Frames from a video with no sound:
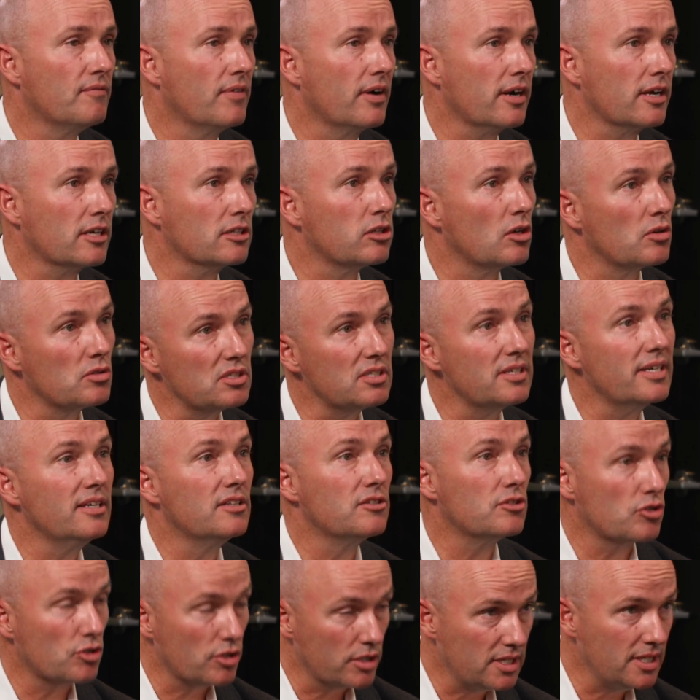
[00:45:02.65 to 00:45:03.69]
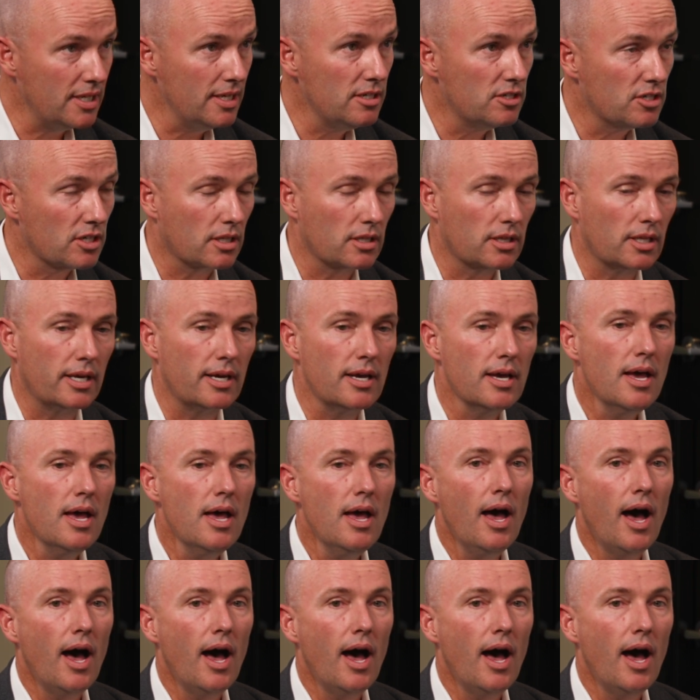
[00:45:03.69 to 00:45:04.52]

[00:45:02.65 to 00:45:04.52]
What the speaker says: very closely and strategically